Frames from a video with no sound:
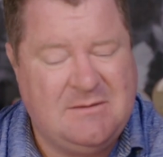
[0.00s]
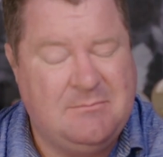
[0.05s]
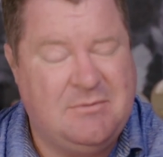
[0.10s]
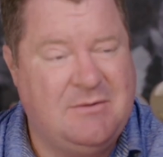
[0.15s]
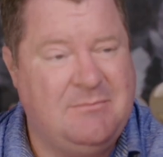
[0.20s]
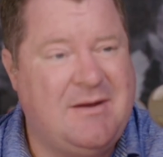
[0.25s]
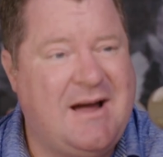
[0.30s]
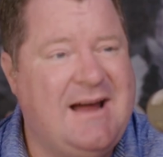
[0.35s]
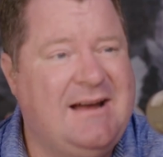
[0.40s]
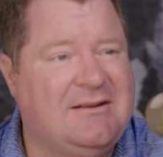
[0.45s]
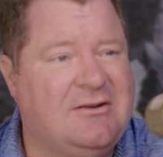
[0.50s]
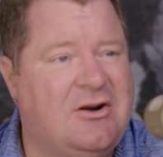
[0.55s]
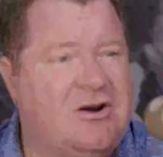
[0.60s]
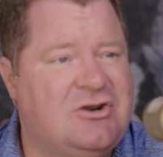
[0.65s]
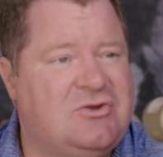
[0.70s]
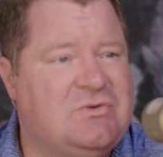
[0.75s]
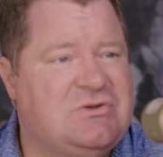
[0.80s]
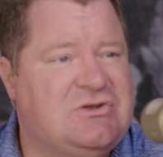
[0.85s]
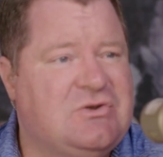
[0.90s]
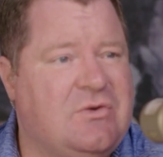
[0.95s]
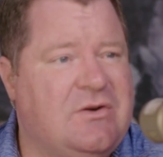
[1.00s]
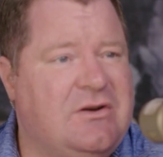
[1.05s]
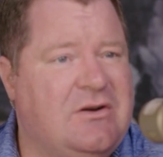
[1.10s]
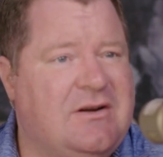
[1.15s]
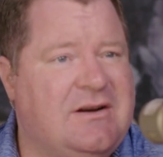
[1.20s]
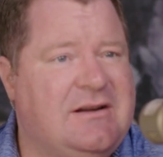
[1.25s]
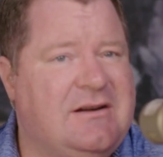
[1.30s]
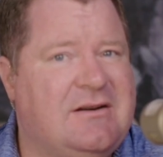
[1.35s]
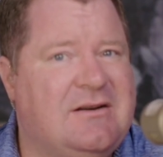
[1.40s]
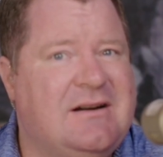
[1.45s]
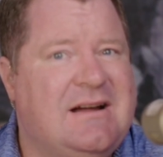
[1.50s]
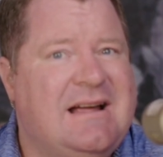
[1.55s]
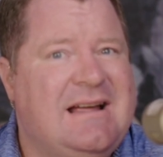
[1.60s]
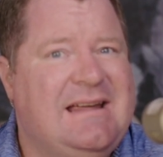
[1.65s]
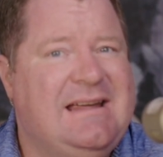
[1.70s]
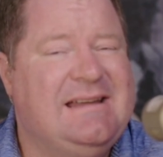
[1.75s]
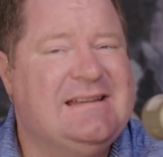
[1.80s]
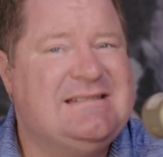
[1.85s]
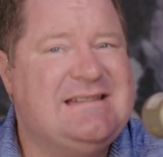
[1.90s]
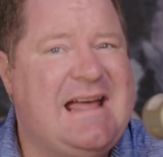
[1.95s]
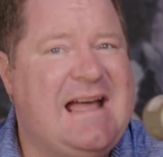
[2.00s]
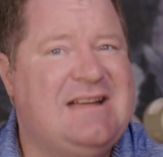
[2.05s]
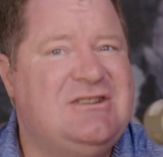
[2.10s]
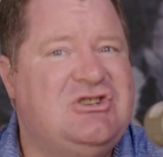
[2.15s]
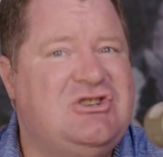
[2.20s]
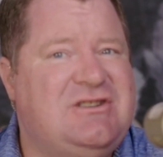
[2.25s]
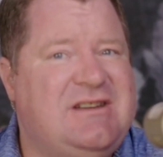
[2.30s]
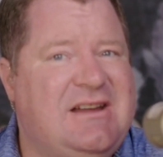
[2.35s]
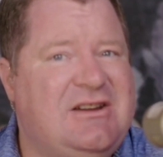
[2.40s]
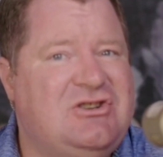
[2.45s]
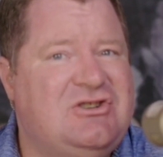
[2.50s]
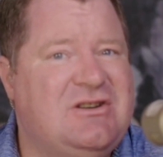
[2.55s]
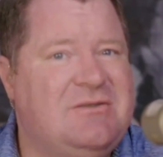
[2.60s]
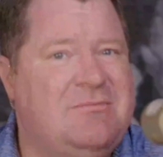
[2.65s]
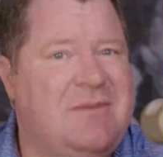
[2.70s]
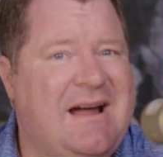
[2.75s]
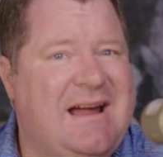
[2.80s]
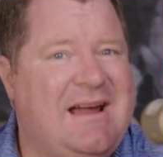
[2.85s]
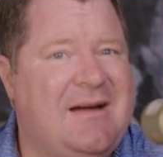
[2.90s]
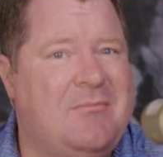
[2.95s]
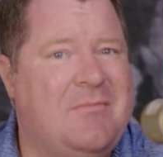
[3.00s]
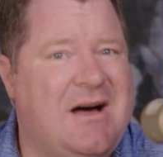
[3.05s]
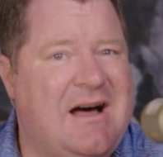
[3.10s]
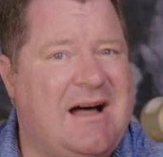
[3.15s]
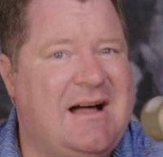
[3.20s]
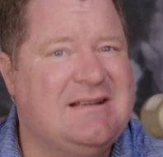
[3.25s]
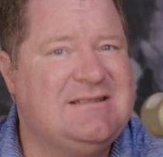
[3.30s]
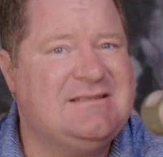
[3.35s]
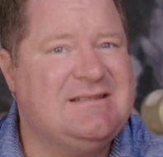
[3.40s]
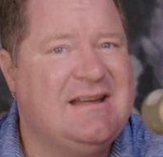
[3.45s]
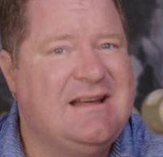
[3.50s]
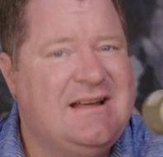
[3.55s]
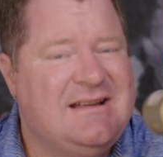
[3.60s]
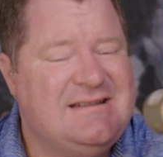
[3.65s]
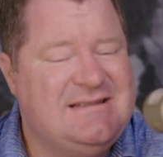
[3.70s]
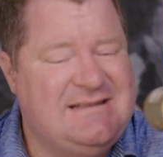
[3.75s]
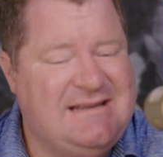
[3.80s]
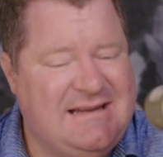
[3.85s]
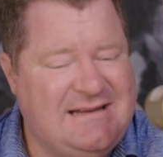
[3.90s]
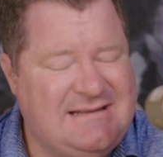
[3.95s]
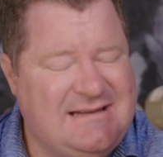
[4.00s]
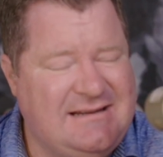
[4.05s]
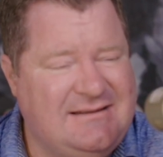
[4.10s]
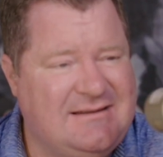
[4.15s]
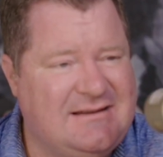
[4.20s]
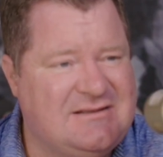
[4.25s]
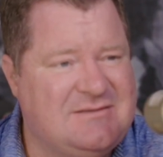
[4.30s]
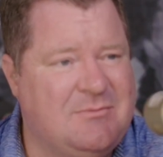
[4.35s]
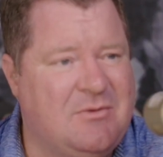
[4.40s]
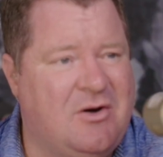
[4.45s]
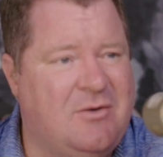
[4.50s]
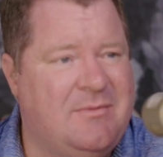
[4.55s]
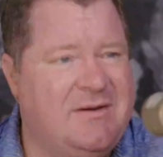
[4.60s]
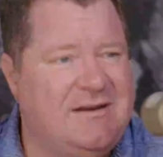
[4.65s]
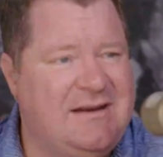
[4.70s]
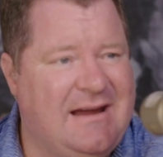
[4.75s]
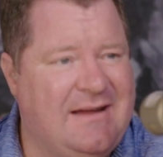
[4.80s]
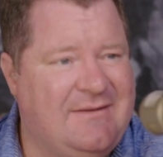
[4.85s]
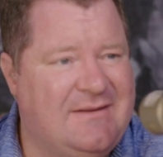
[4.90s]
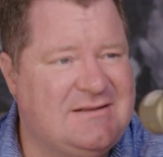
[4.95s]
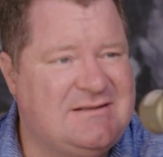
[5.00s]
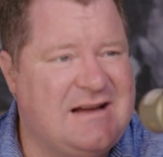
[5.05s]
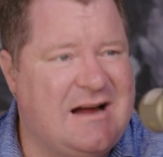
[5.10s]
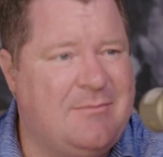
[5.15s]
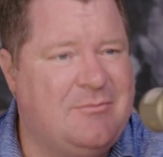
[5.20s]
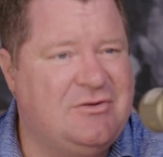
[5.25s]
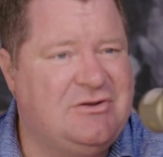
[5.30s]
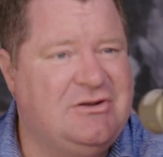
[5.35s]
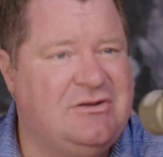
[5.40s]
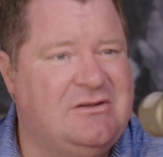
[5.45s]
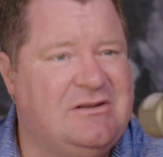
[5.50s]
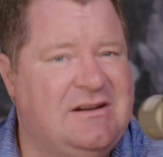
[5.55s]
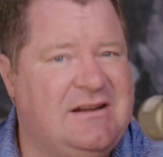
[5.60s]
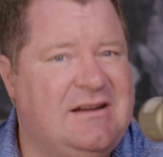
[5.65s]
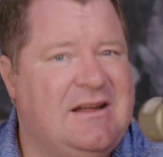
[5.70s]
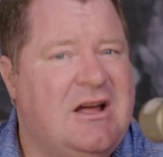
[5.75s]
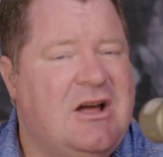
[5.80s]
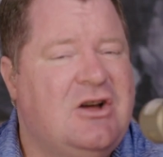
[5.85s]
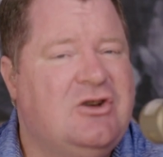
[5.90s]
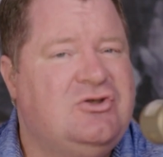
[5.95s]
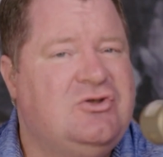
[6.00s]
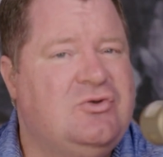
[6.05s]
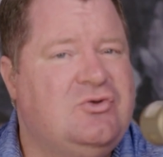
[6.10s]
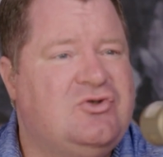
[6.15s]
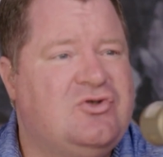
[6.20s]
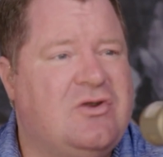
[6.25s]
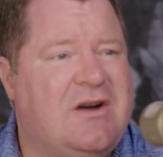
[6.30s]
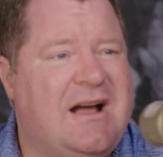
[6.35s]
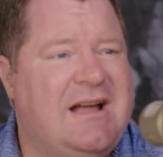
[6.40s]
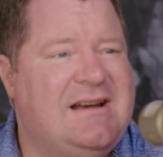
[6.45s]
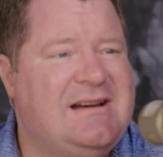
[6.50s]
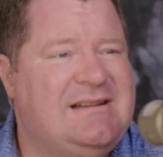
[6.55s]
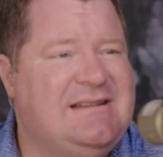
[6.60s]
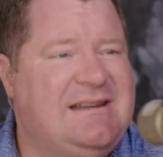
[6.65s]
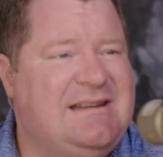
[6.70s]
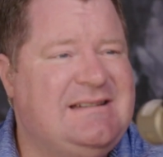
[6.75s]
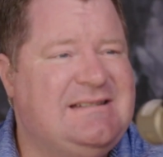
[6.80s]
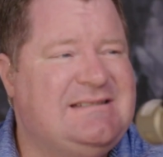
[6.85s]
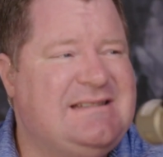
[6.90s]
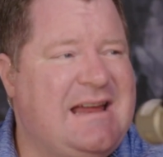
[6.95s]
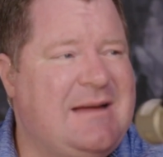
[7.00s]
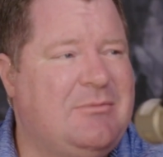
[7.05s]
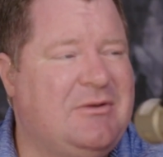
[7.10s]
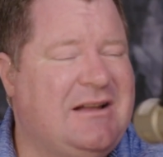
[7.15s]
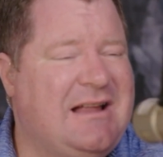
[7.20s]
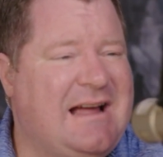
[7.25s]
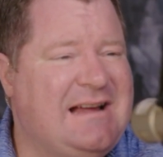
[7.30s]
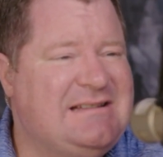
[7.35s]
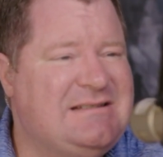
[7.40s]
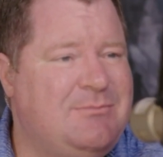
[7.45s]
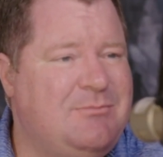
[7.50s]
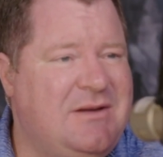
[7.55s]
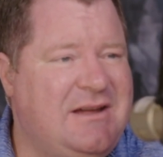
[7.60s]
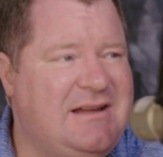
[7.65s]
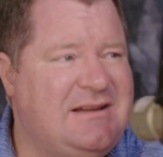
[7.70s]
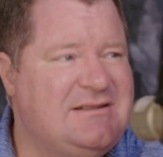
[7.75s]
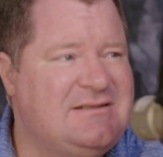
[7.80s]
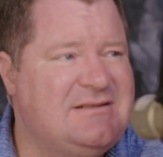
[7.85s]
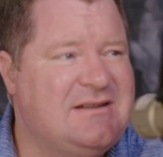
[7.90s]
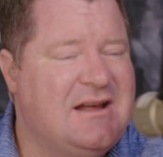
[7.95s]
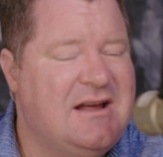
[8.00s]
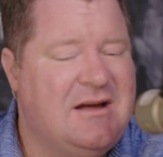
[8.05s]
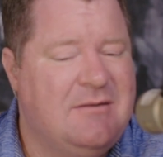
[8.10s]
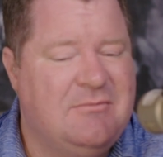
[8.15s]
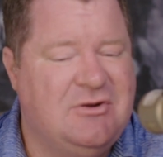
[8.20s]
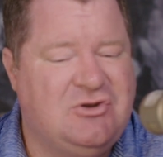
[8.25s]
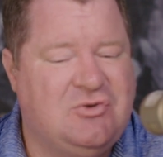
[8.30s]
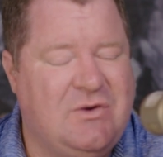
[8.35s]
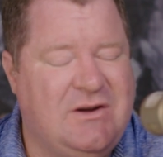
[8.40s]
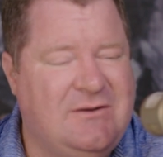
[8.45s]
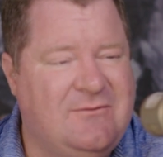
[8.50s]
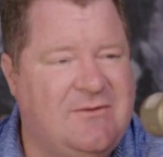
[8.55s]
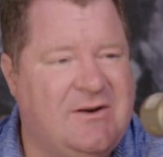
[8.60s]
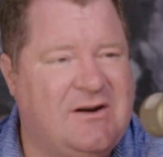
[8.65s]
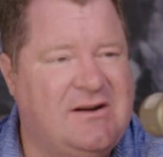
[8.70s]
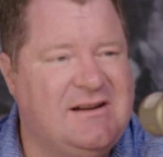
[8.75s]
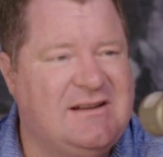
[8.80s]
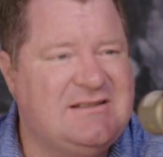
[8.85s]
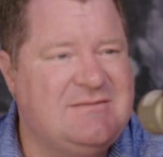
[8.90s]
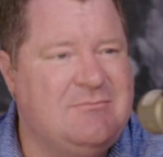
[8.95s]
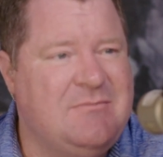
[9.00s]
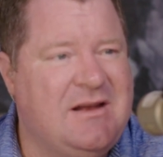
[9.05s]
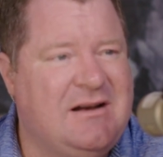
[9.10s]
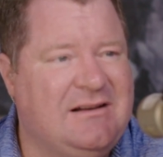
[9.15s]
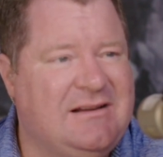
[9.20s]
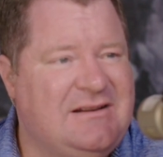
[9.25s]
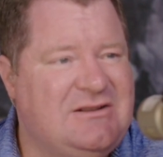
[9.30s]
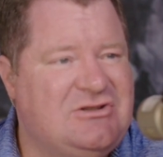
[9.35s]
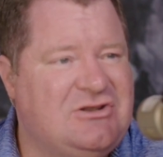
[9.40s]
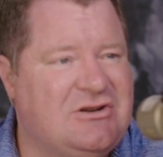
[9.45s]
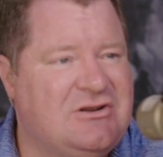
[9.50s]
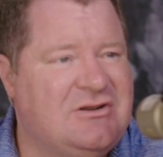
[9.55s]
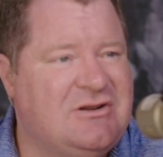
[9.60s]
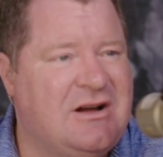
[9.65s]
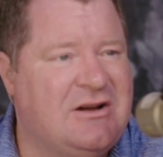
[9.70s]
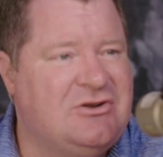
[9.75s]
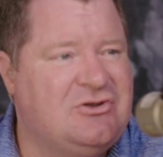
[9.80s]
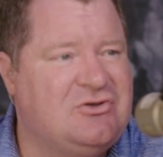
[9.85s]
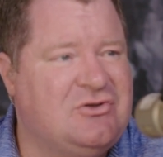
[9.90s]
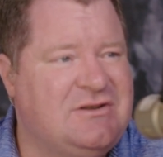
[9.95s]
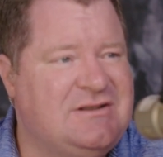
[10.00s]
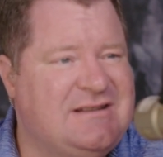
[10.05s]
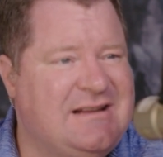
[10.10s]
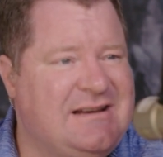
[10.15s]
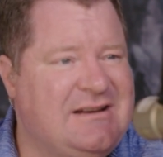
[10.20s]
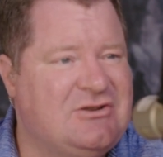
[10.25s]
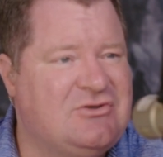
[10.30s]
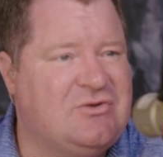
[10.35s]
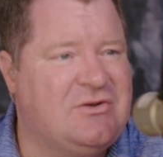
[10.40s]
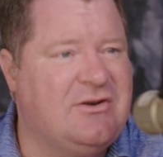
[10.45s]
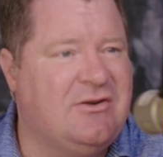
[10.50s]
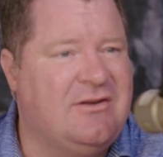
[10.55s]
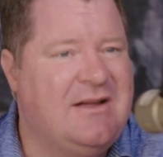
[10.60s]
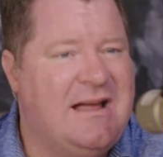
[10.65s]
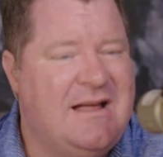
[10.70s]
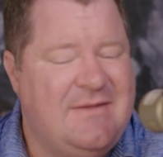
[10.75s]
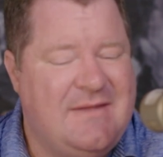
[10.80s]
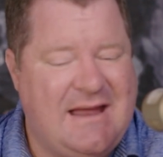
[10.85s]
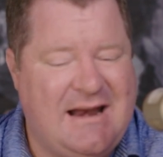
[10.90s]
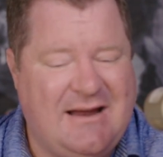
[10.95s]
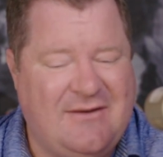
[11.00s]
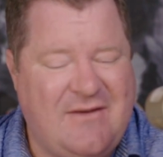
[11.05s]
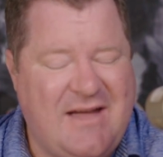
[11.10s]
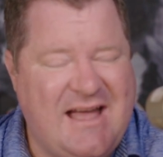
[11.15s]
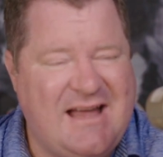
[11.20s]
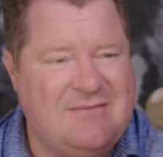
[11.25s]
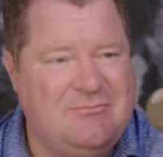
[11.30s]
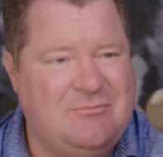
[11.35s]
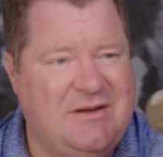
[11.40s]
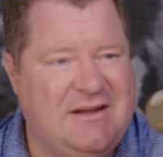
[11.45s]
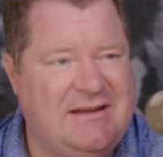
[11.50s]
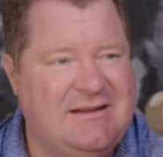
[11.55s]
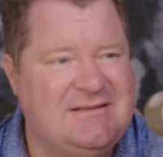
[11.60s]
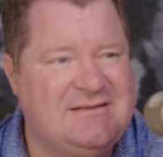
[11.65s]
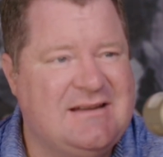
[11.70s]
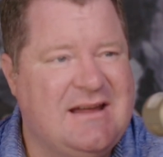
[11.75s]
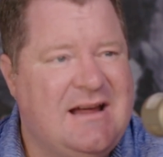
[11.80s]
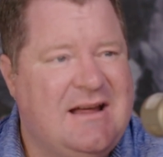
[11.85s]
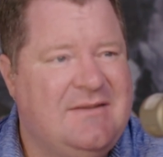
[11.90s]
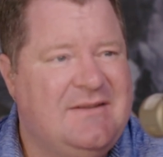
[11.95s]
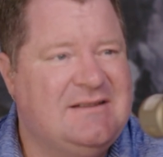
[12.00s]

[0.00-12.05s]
But by and large, what's going on here is agitation by Hamas seizing this moment and this opportunity to try to destabilize peace between various Middle Eastern countries and Israel that have had peace.